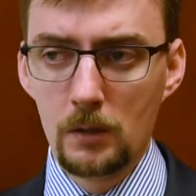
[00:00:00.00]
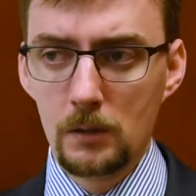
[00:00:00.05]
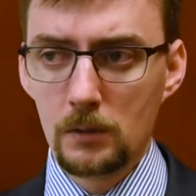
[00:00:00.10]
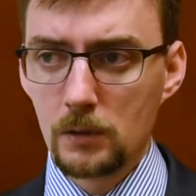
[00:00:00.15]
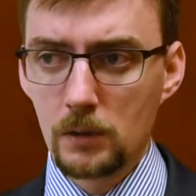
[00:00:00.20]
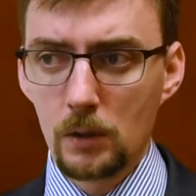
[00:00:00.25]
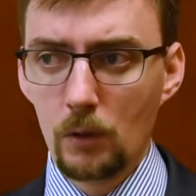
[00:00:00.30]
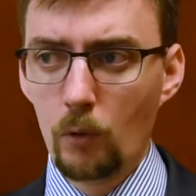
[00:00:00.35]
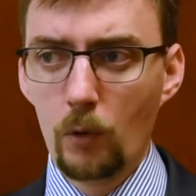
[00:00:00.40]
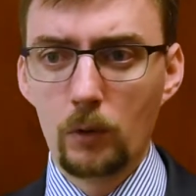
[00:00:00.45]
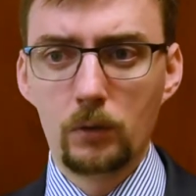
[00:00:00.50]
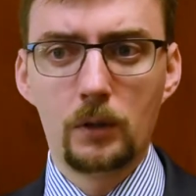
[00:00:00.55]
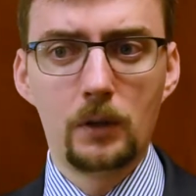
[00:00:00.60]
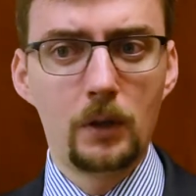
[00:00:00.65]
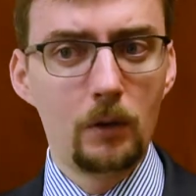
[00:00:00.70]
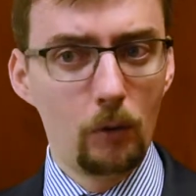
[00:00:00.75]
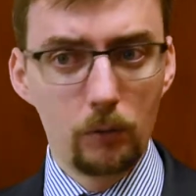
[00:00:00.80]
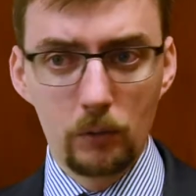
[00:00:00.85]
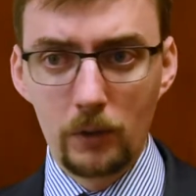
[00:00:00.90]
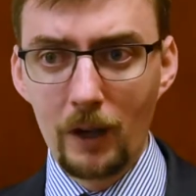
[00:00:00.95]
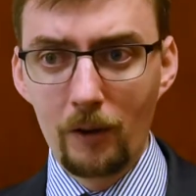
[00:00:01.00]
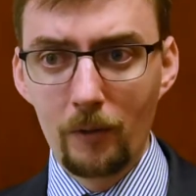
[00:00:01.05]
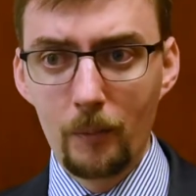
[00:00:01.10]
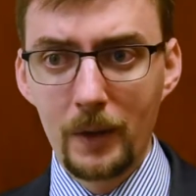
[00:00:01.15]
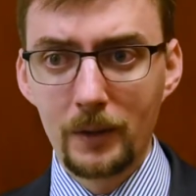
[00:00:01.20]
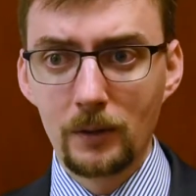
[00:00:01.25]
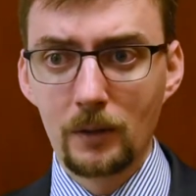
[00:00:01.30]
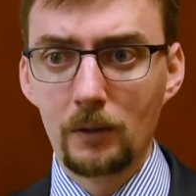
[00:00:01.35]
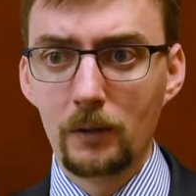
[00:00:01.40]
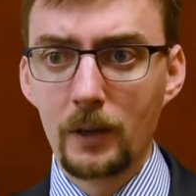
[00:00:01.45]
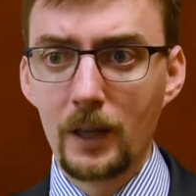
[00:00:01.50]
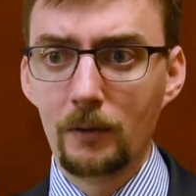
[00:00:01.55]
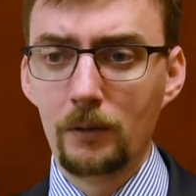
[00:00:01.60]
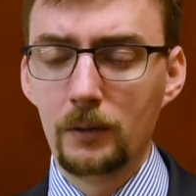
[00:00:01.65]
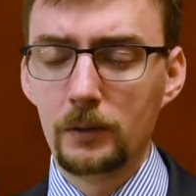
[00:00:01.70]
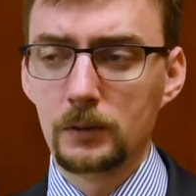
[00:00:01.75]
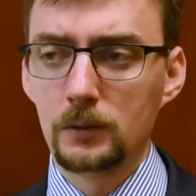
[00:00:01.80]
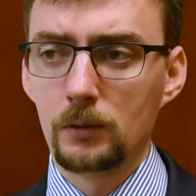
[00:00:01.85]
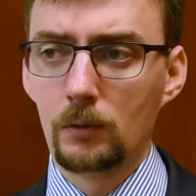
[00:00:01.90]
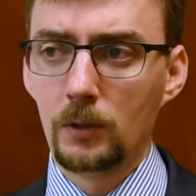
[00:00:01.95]
So on governmental
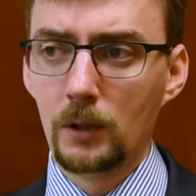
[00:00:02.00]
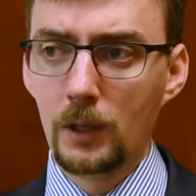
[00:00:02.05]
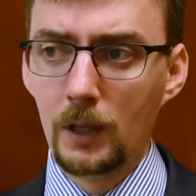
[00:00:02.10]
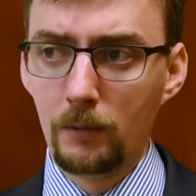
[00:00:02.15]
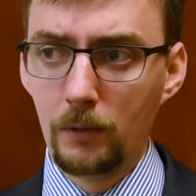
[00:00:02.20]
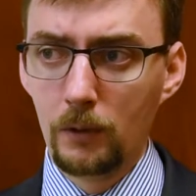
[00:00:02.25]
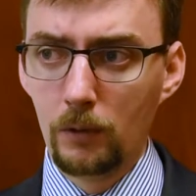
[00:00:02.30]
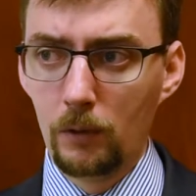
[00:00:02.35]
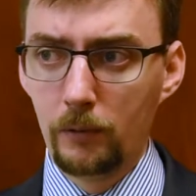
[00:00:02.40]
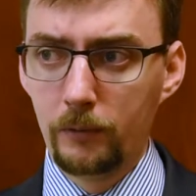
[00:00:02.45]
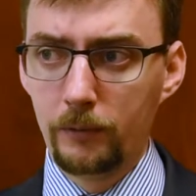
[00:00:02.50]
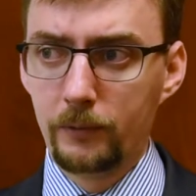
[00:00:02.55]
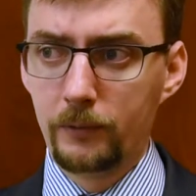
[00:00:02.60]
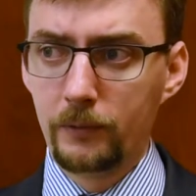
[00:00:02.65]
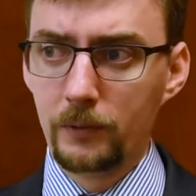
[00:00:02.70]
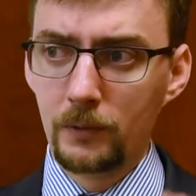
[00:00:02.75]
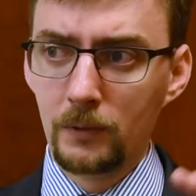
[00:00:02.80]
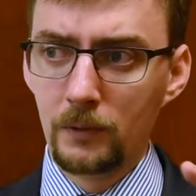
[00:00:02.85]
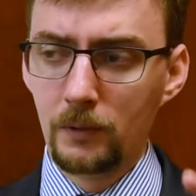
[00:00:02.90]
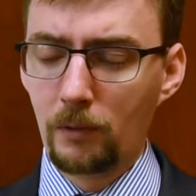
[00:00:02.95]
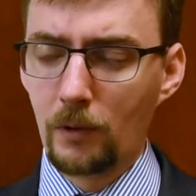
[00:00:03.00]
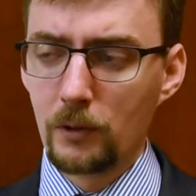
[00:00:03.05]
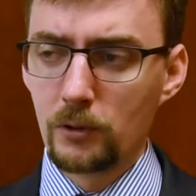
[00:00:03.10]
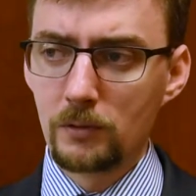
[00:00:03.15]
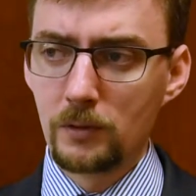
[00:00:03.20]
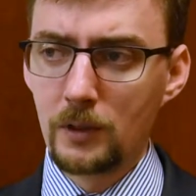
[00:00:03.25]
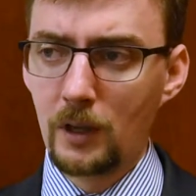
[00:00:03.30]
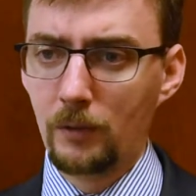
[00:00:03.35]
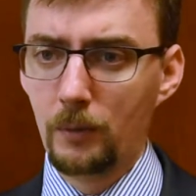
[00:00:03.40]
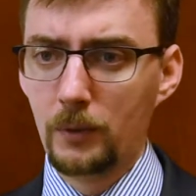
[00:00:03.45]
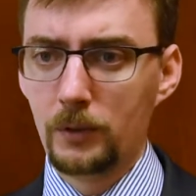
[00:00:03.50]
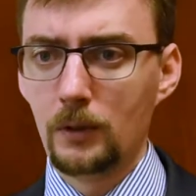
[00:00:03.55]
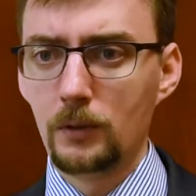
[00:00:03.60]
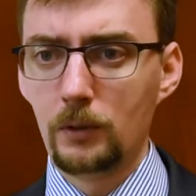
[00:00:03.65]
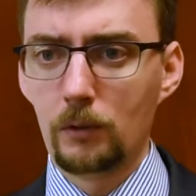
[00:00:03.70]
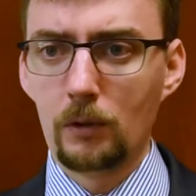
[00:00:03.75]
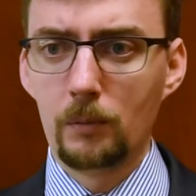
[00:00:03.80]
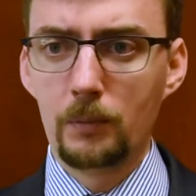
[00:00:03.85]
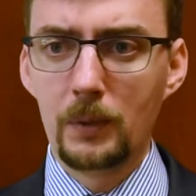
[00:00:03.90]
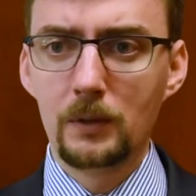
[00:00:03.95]
levels, on the level of the Russian government and
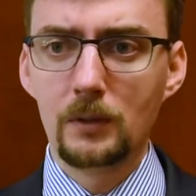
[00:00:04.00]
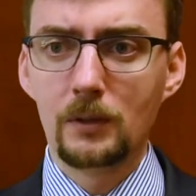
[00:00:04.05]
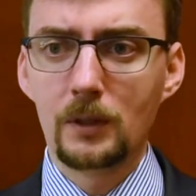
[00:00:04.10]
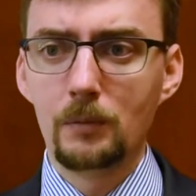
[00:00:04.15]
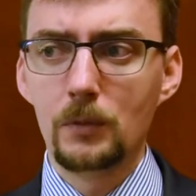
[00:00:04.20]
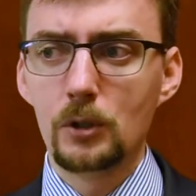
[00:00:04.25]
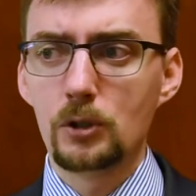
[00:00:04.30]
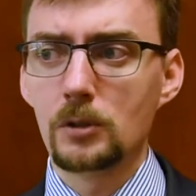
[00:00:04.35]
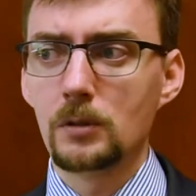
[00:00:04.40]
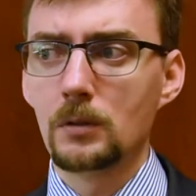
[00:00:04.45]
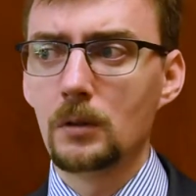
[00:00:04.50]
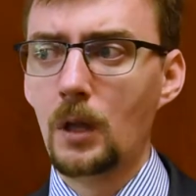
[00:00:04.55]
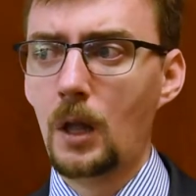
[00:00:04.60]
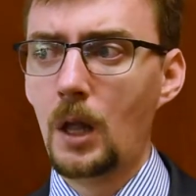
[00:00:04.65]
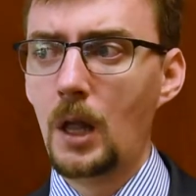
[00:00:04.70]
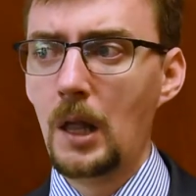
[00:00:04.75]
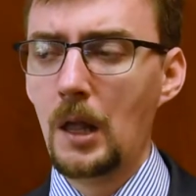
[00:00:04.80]
European Commission.